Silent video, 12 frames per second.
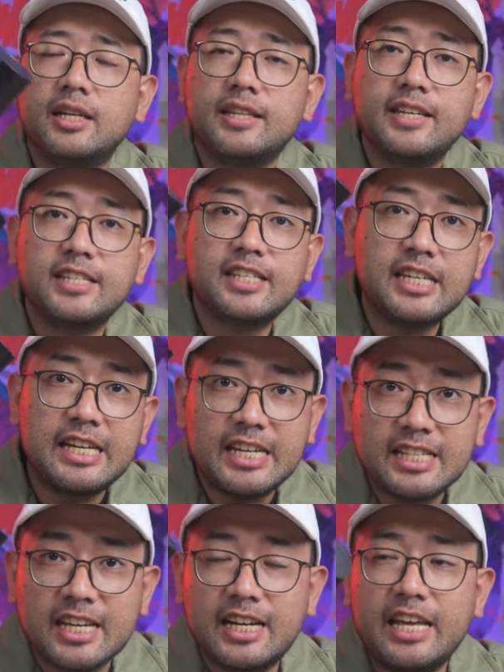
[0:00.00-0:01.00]
This
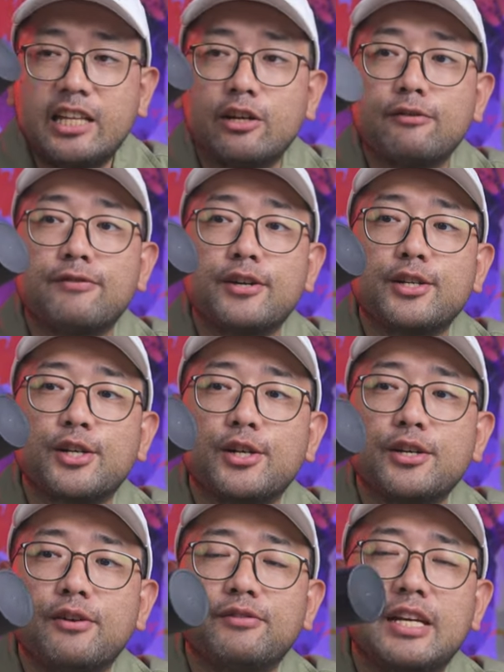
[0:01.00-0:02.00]
is a later
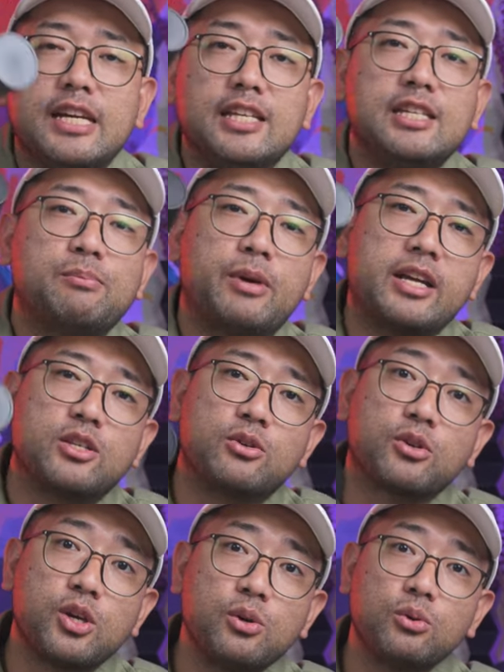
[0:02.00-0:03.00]
version of the Easypresso
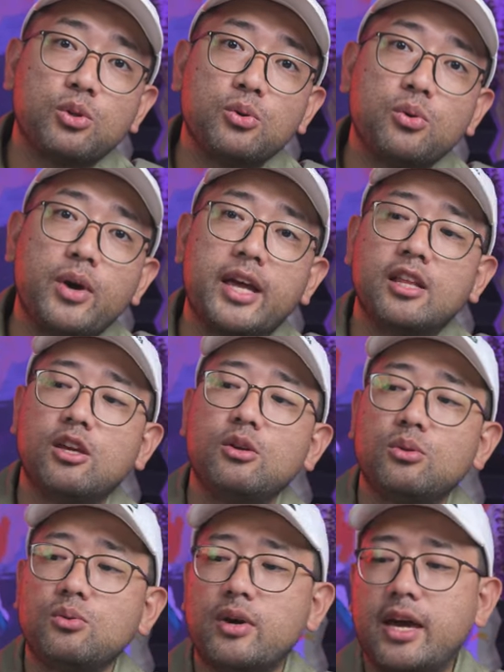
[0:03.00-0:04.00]
Q2 and
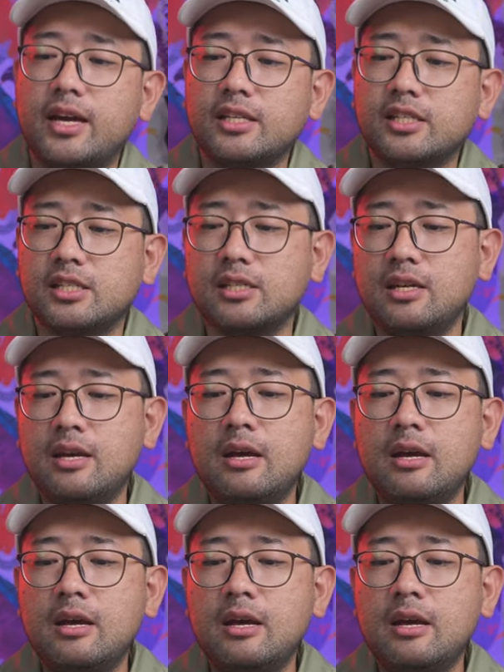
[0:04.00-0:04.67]
Q2S,